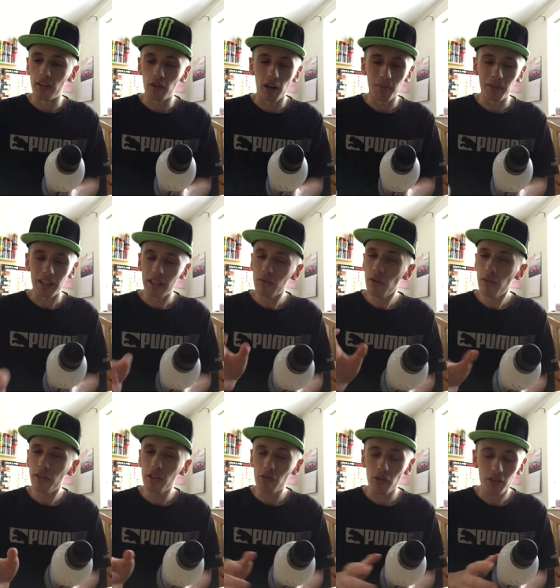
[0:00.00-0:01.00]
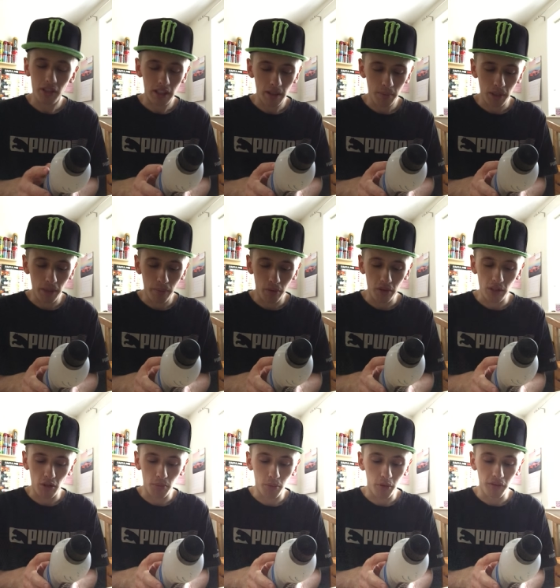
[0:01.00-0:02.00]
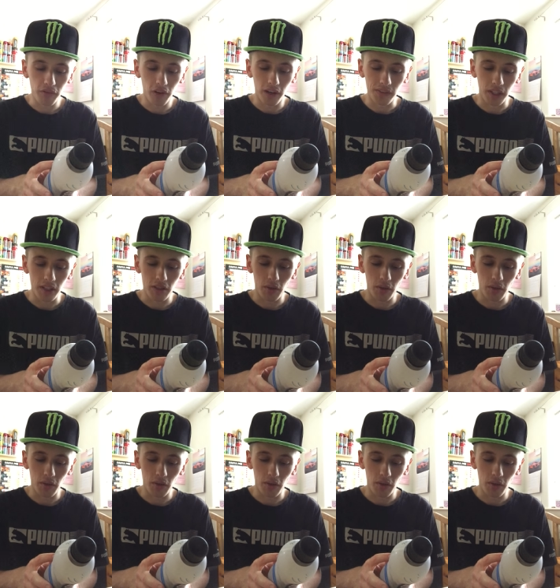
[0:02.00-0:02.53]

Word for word: You know what I mean? That's very interesting. They, they put 0.5 there.